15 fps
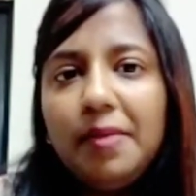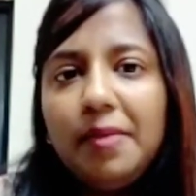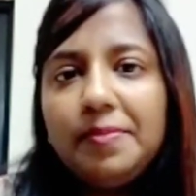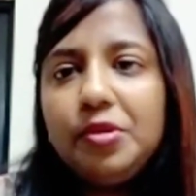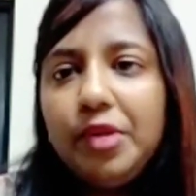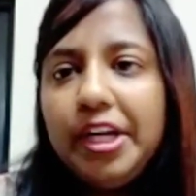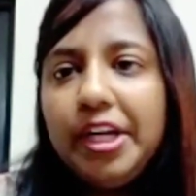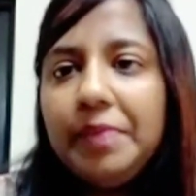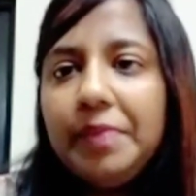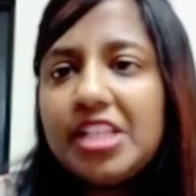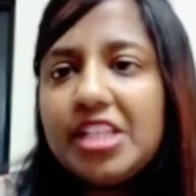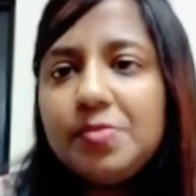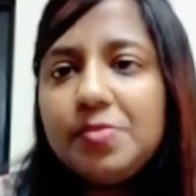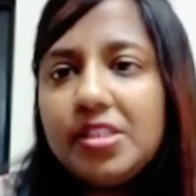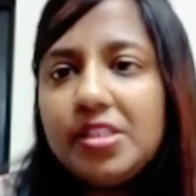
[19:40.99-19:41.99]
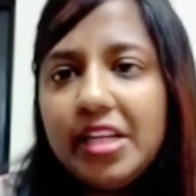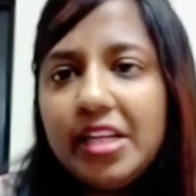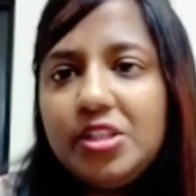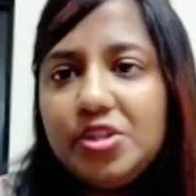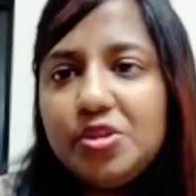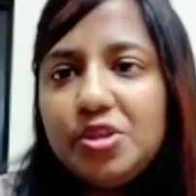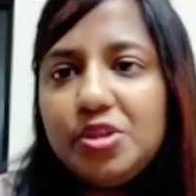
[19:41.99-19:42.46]
it makes more
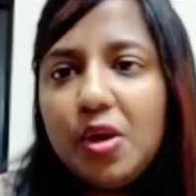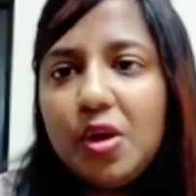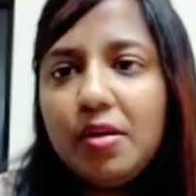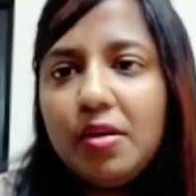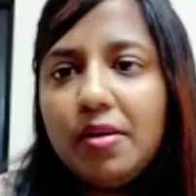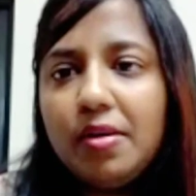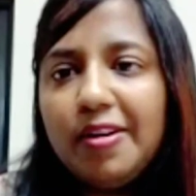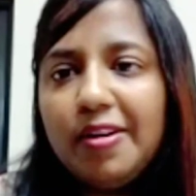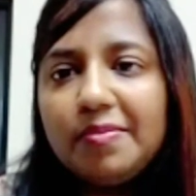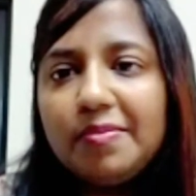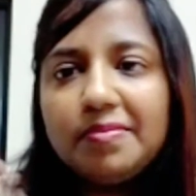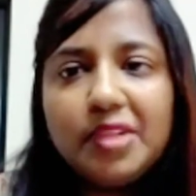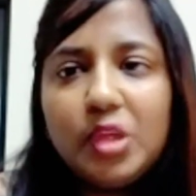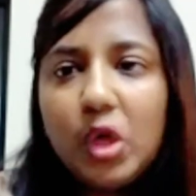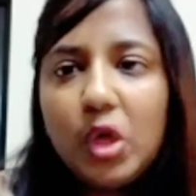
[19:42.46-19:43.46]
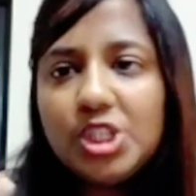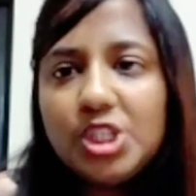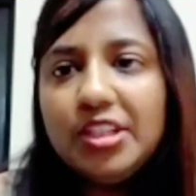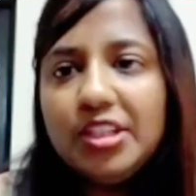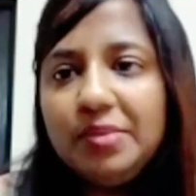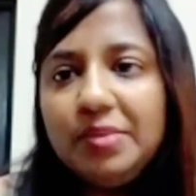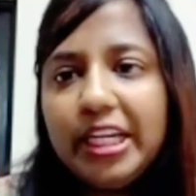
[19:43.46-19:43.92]
sense to your
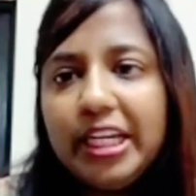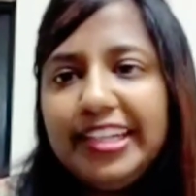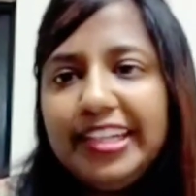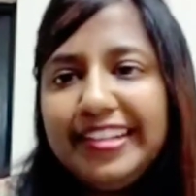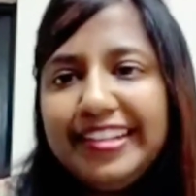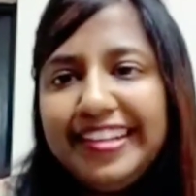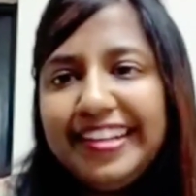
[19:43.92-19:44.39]
logical mind.